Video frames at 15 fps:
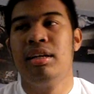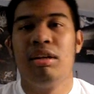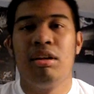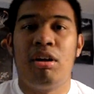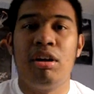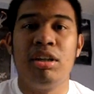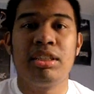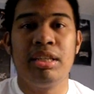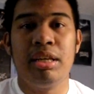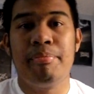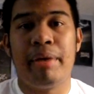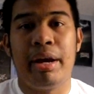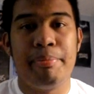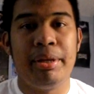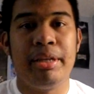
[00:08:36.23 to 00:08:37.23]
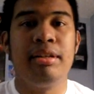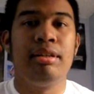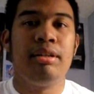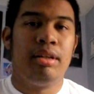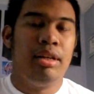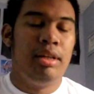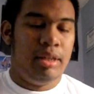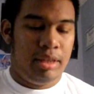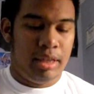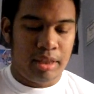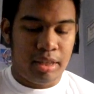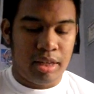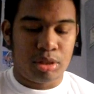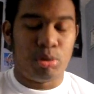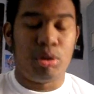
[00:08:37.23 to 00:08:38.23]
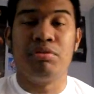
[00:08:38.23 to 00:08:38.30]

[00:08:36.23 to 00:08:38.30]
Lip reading: honestly, in my opinion, get the X12.